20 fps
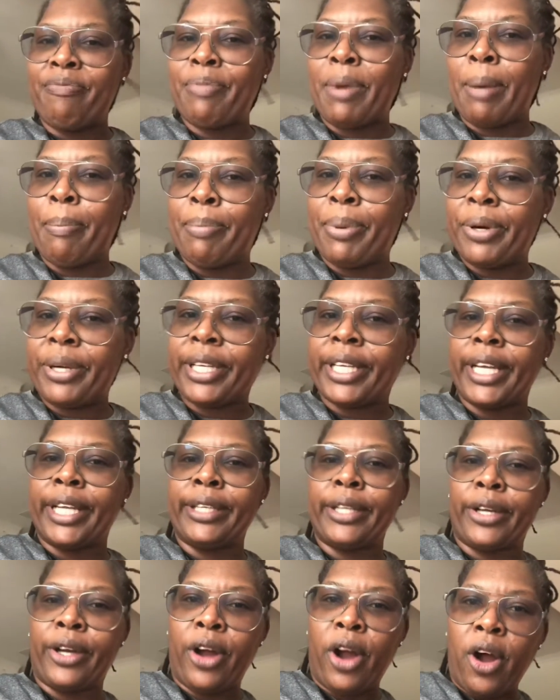my book in
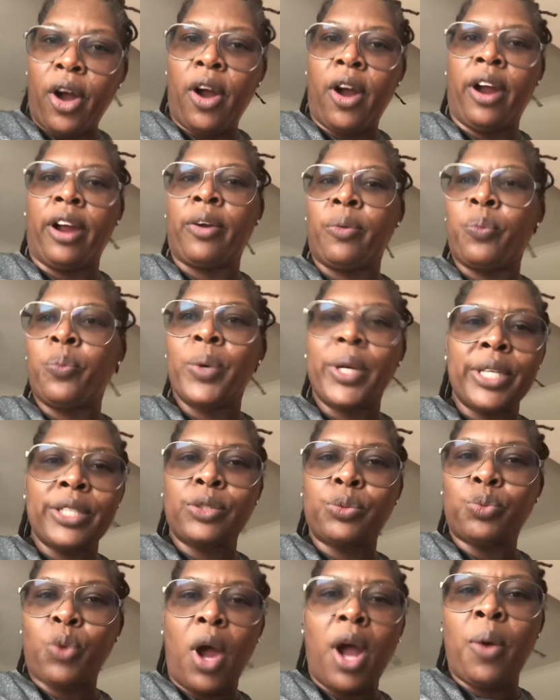the car. What
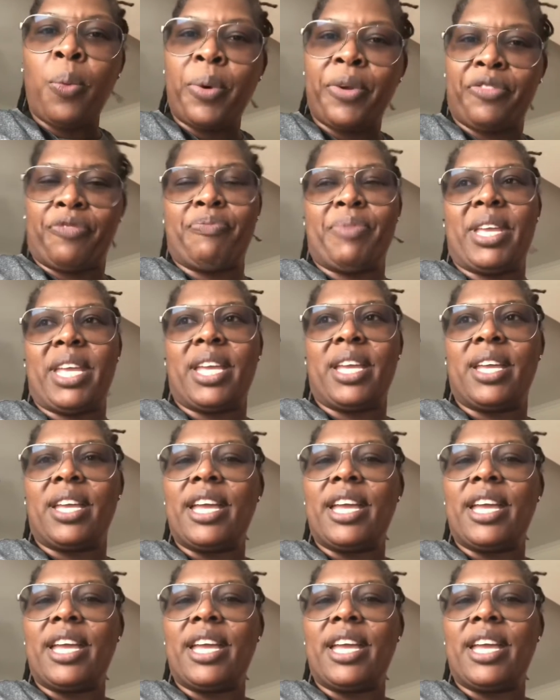is wrong with me?